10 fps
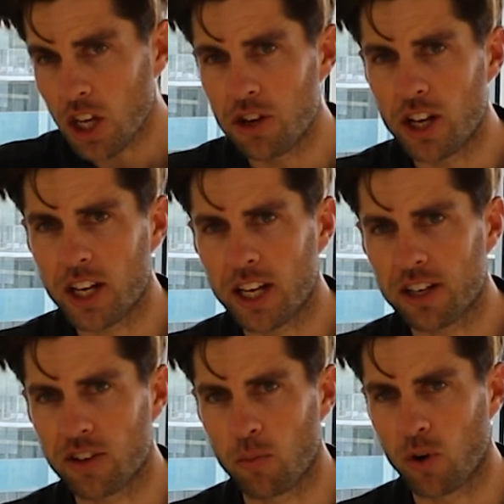you need to get
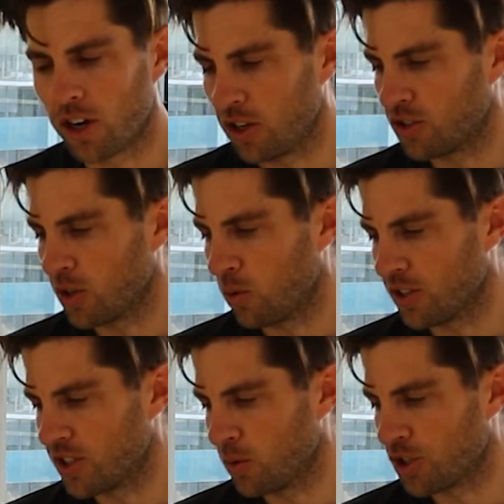it somewhere and you still want
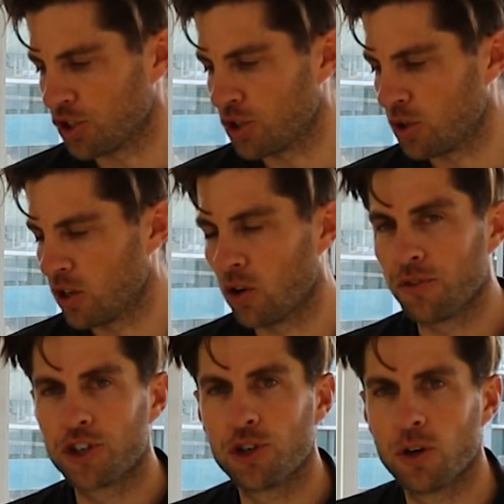to see what you're shooting, or if
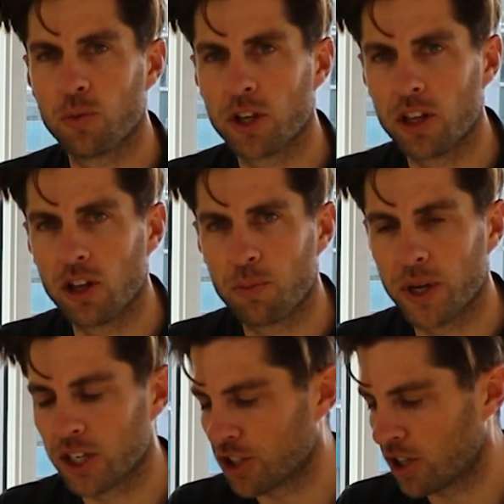you're shooting a really low
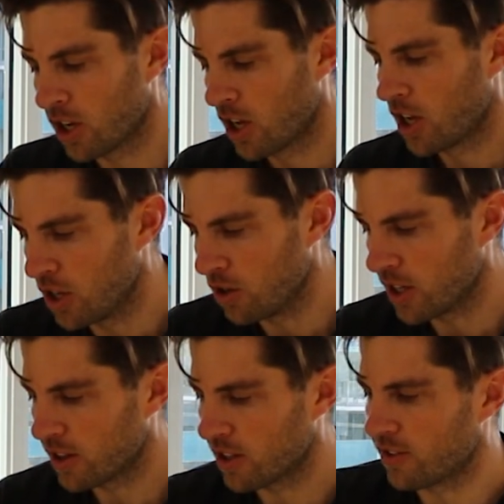picture, you can
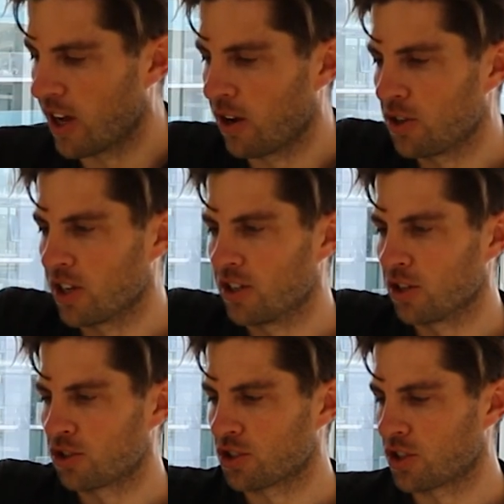get this down, you can
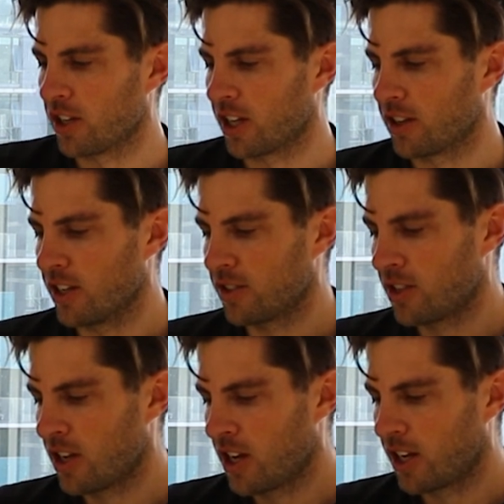tilt your screen like this,